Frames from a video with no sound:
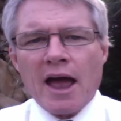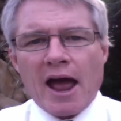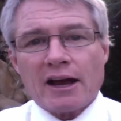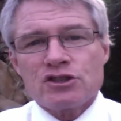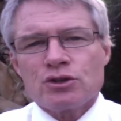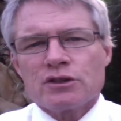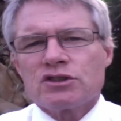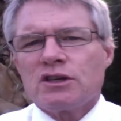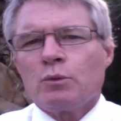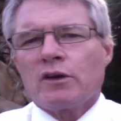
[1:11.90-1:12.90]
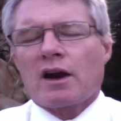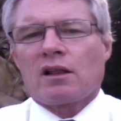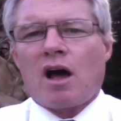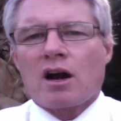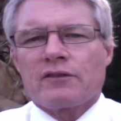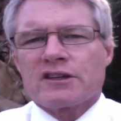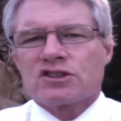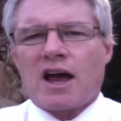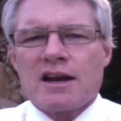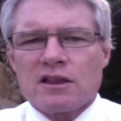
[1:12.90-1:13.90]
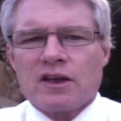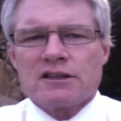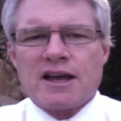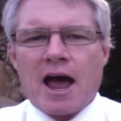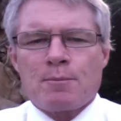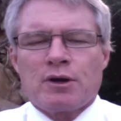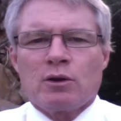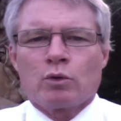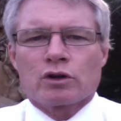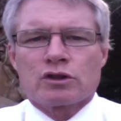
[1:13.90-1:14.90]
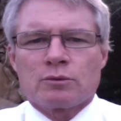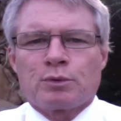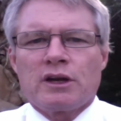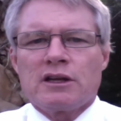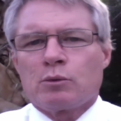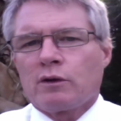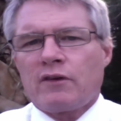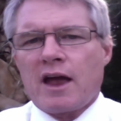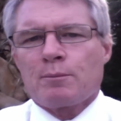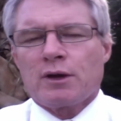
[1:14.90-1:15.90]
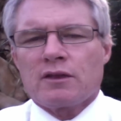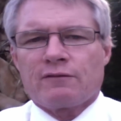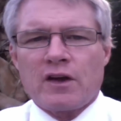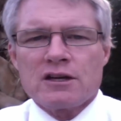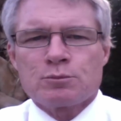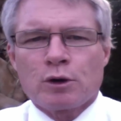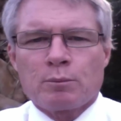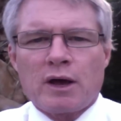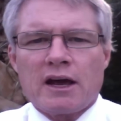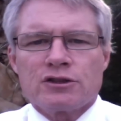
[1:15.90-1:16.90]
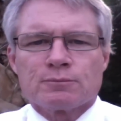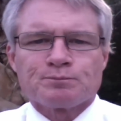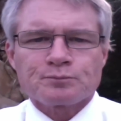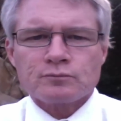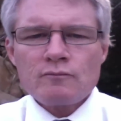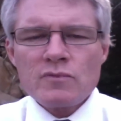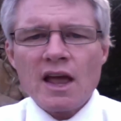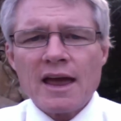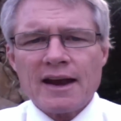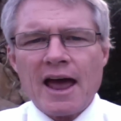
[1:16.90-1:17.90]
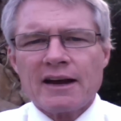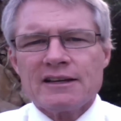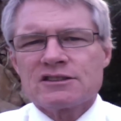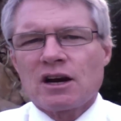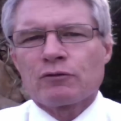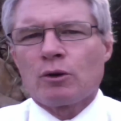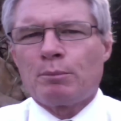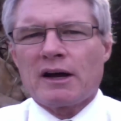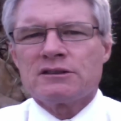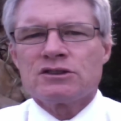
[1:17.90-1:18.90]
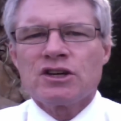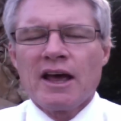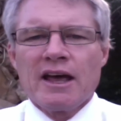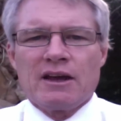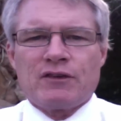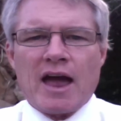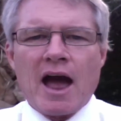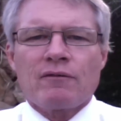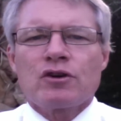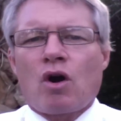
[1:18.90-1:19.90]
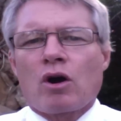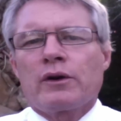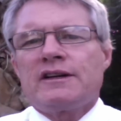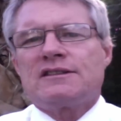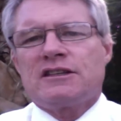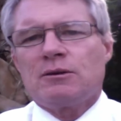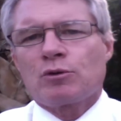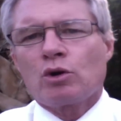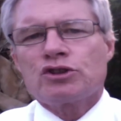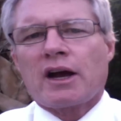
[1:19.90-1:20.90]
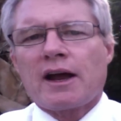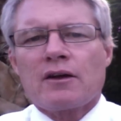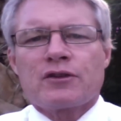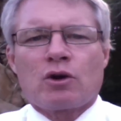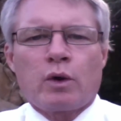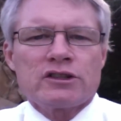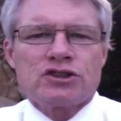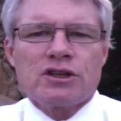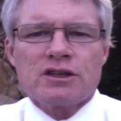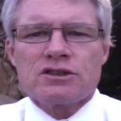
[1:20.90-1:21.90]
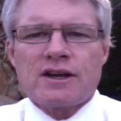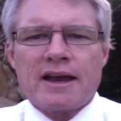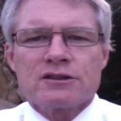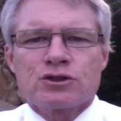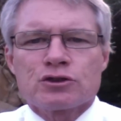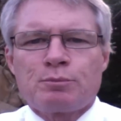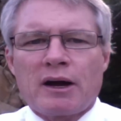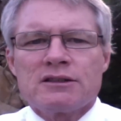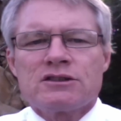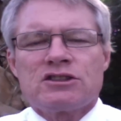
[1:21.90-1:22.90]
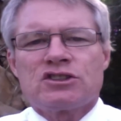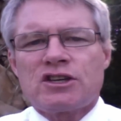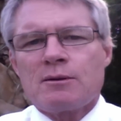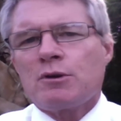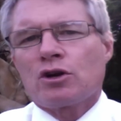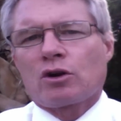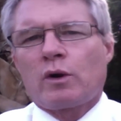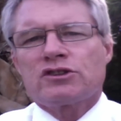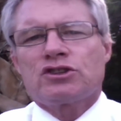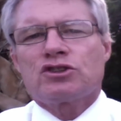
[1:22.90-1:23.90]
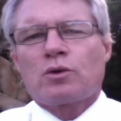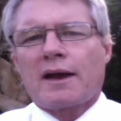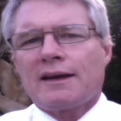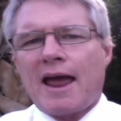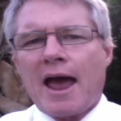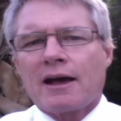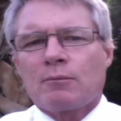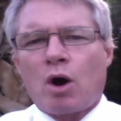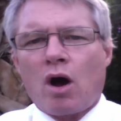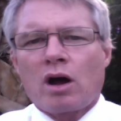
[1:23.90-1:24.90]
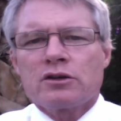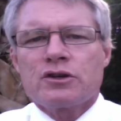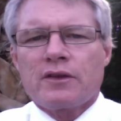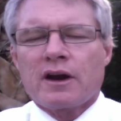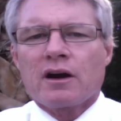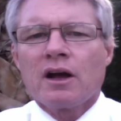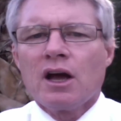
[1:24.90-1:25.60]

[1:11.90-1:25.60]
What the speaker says: As you can see, we've got a lot of exciting things happening. We're completely revamping the Facebook page and adding several buttons. If you haven't already seen them, go check out the question and answers buttons and send me your questions so I can add them onto there